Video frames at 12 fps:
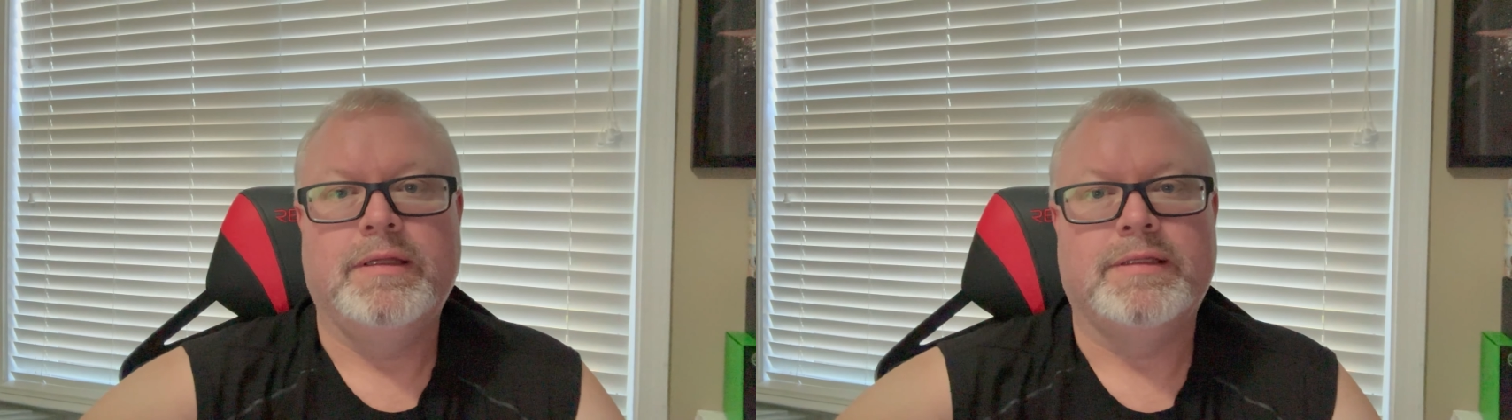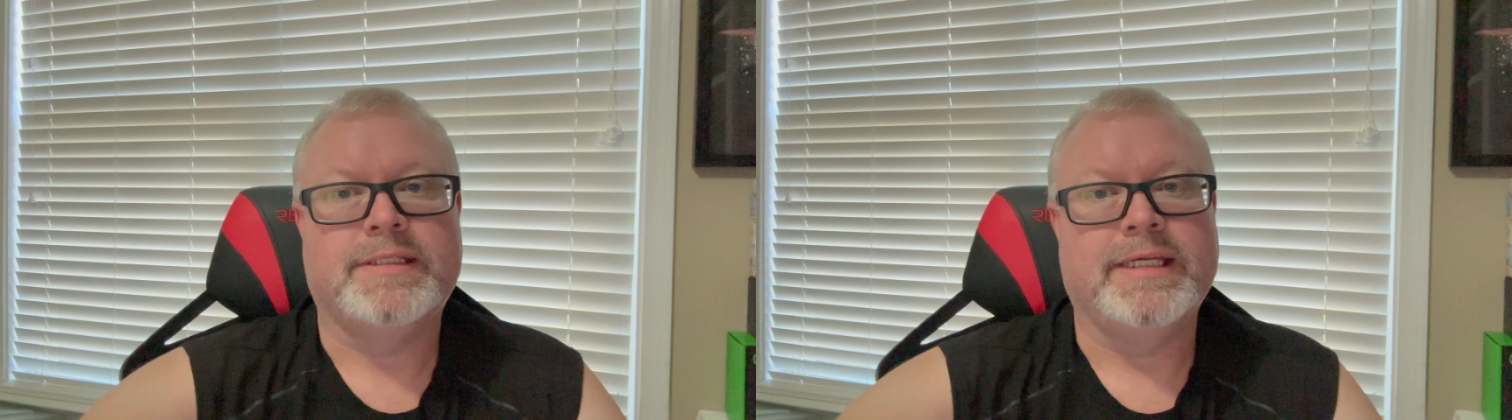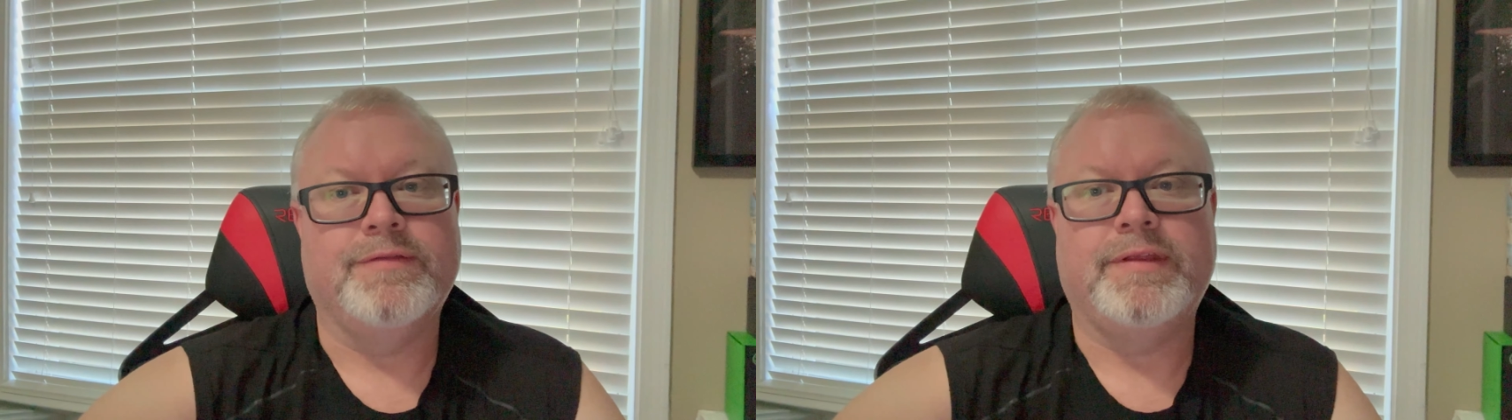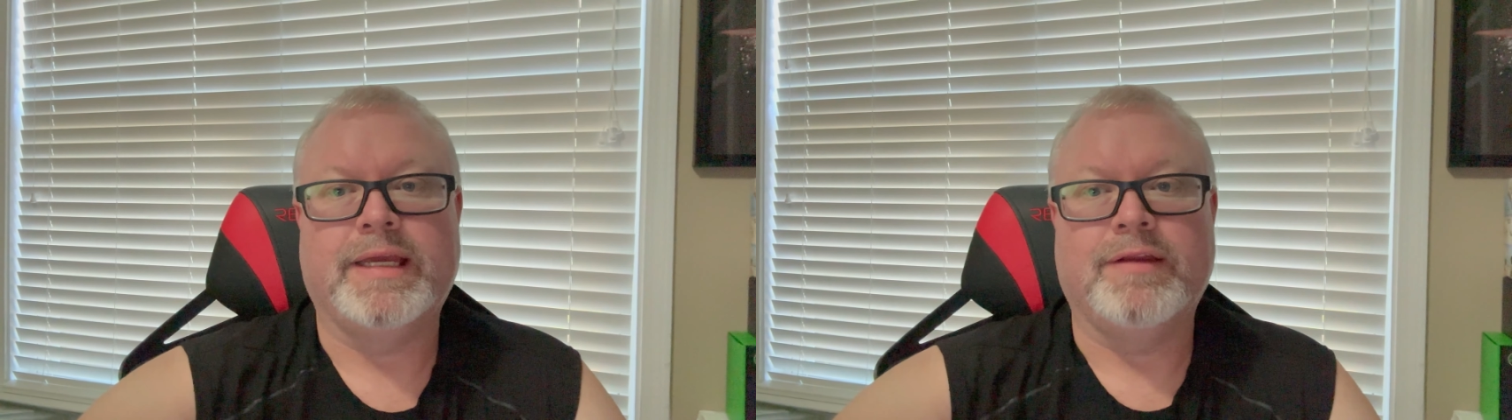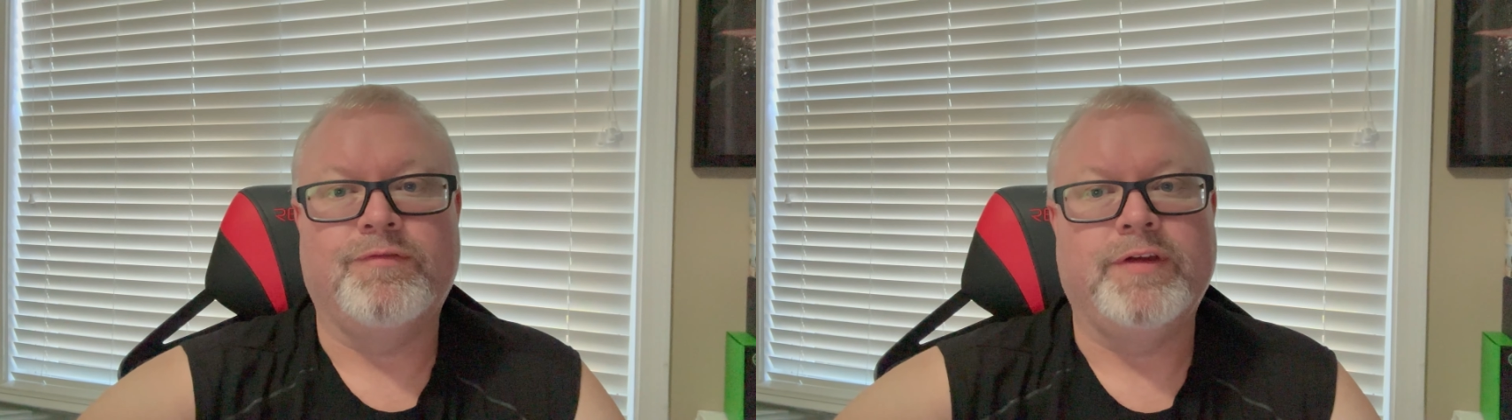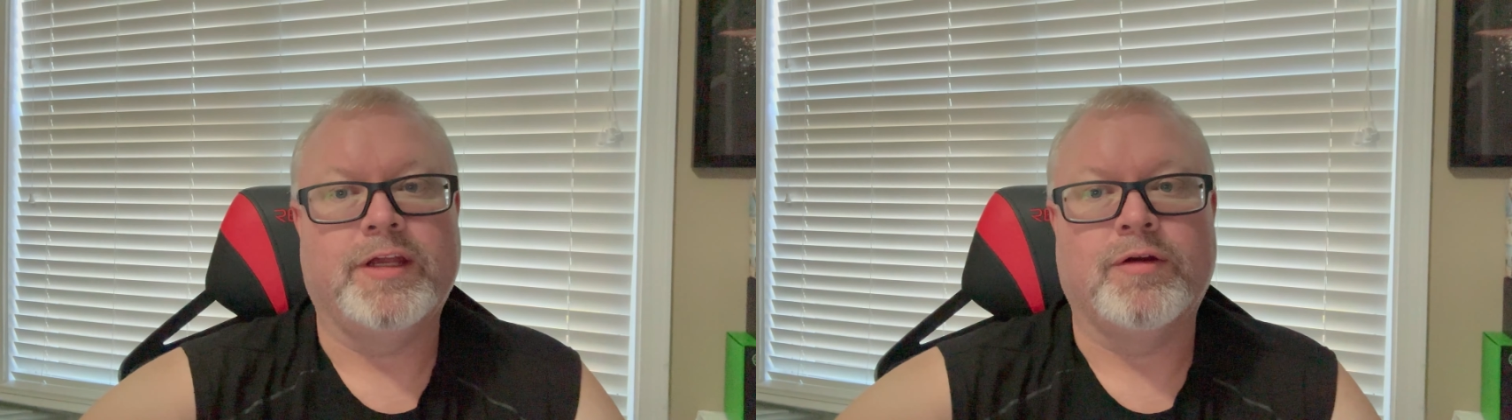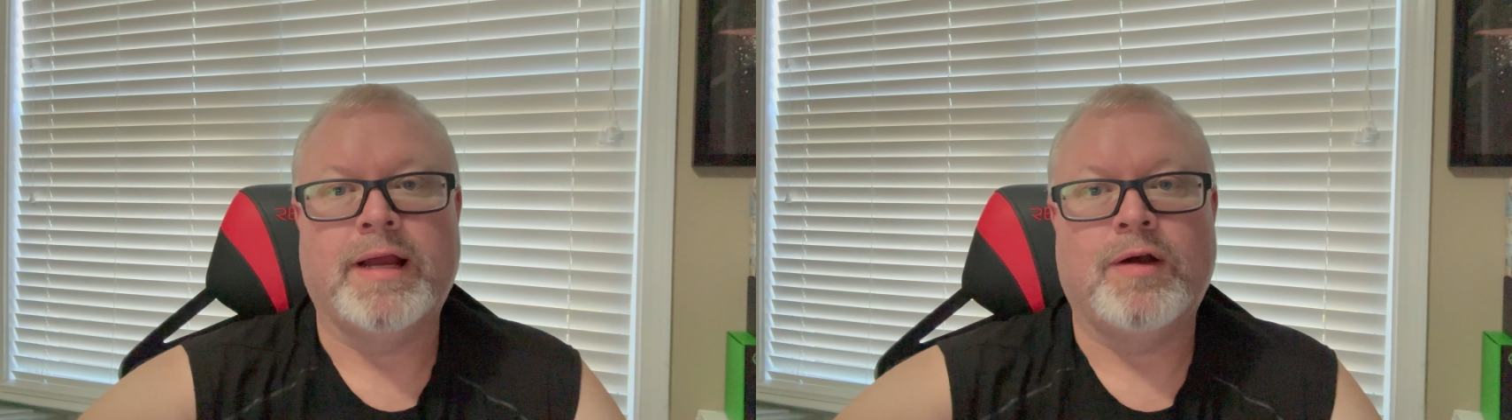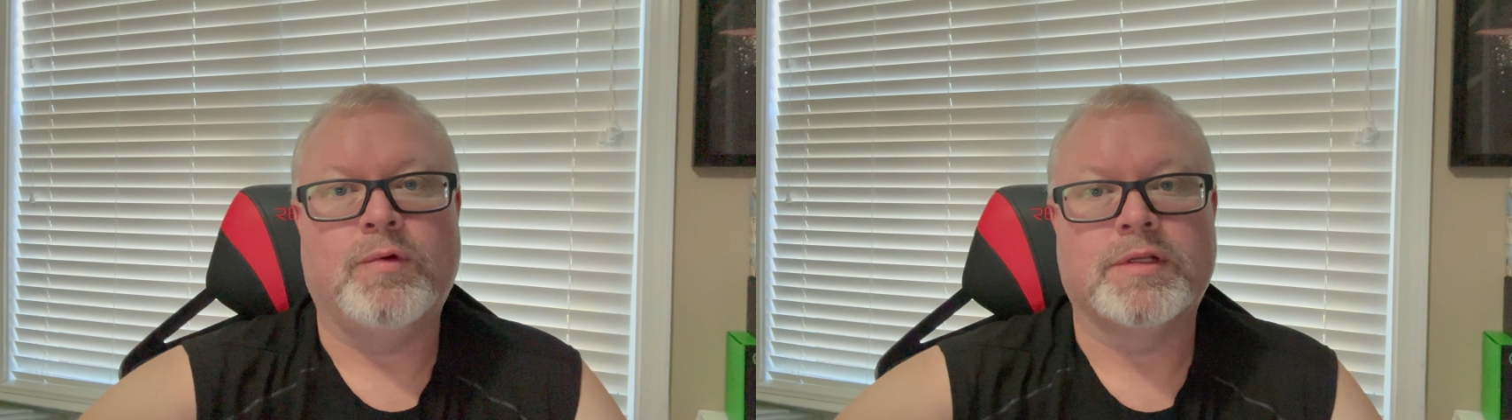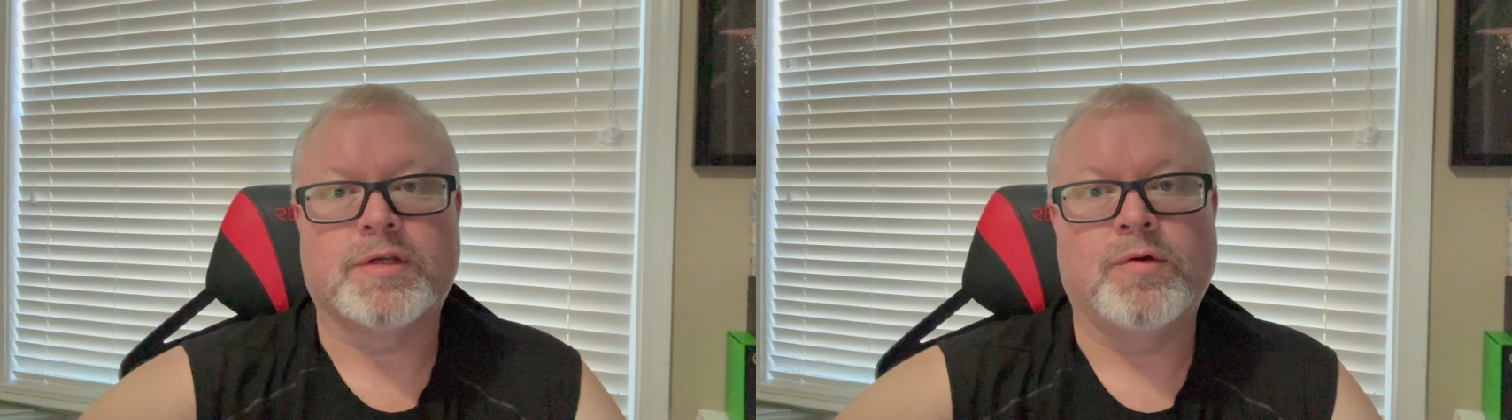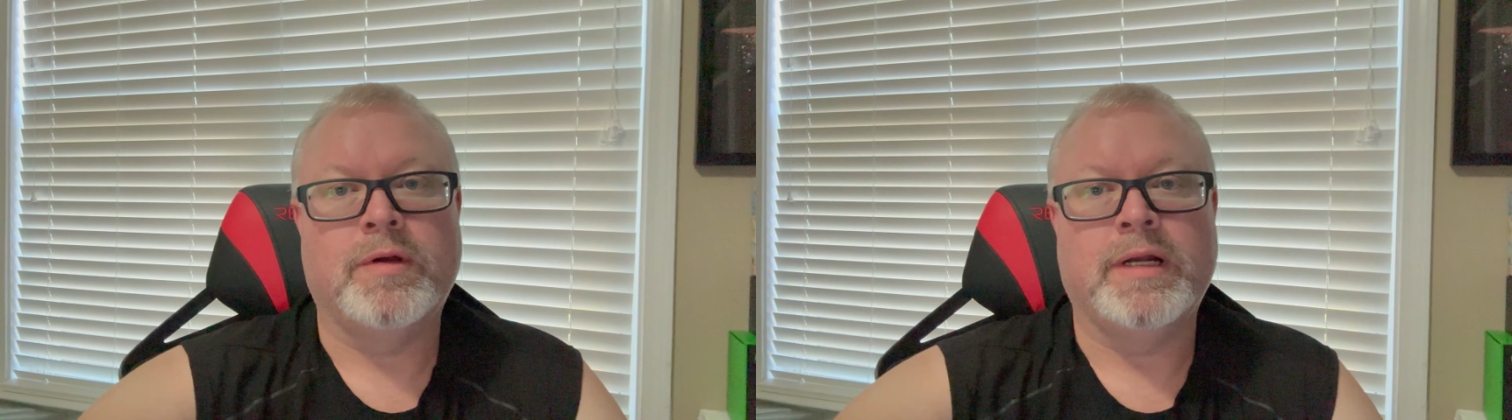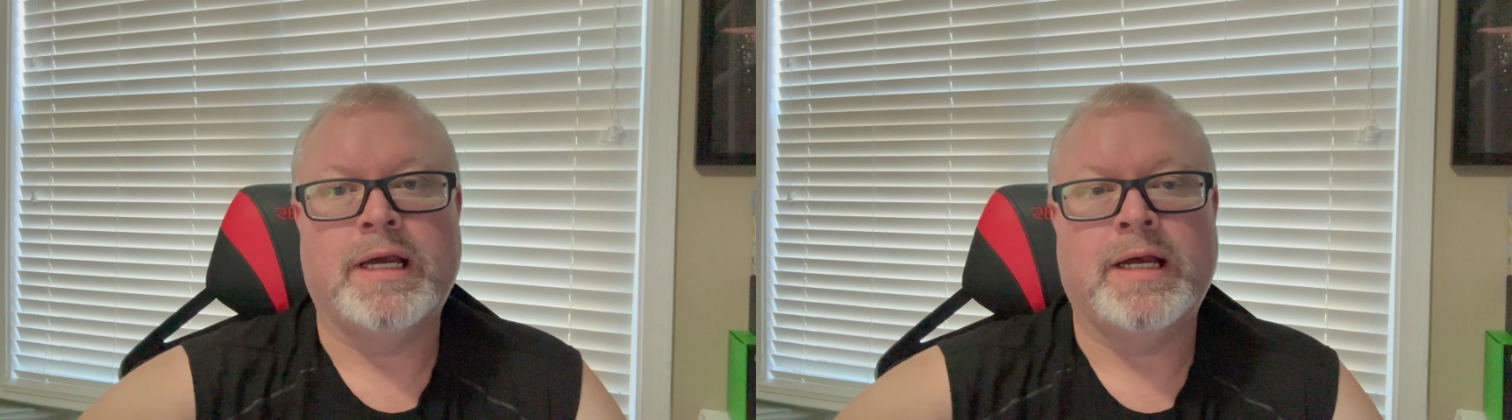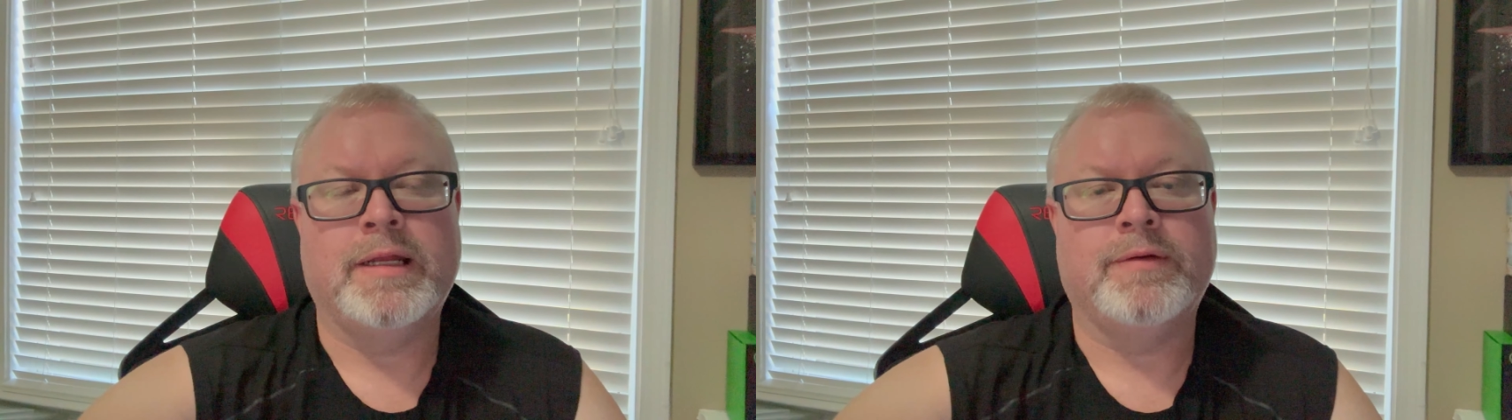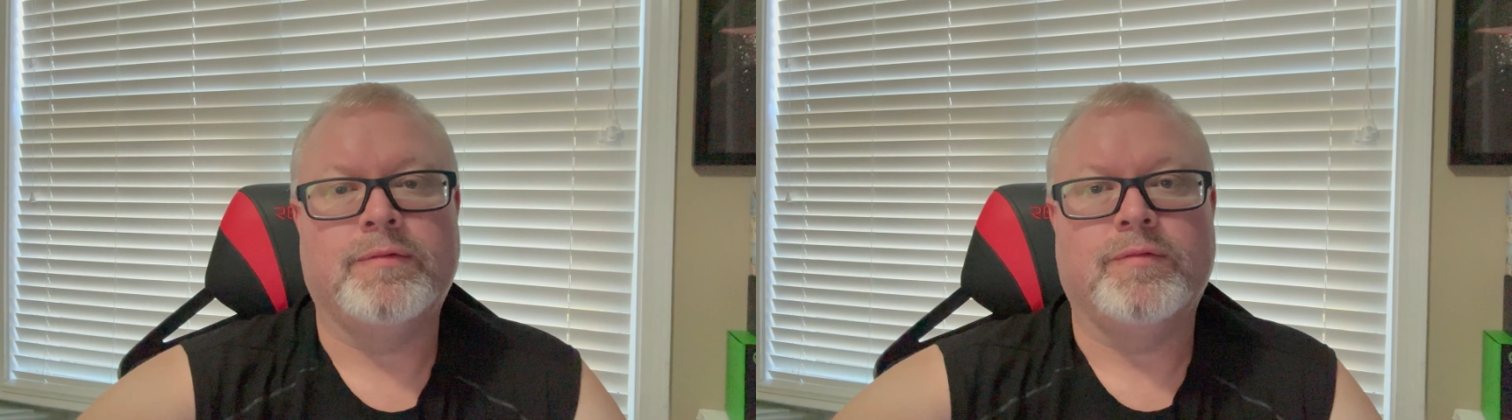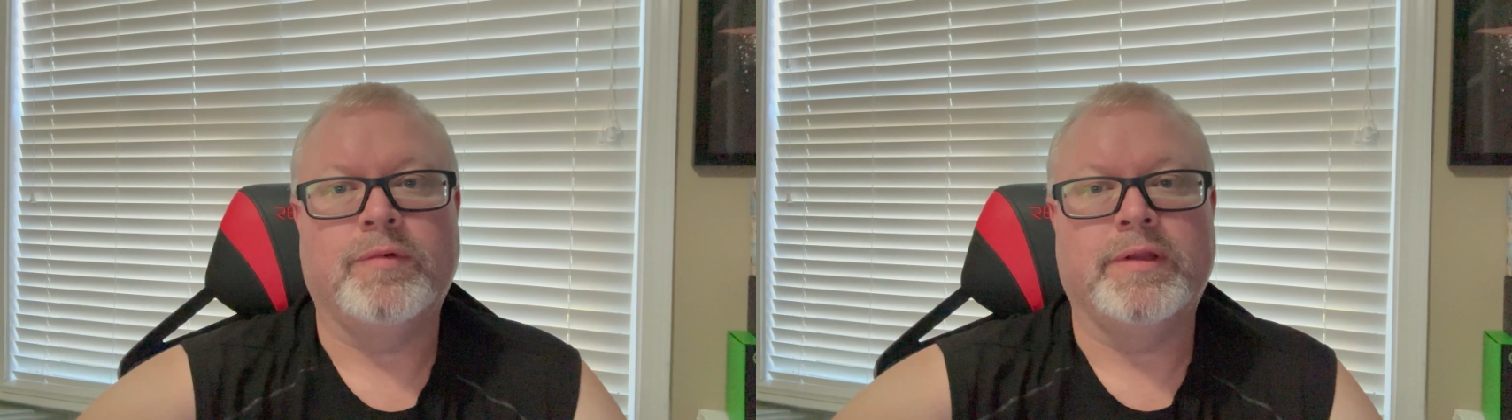see if they can figure out what's going on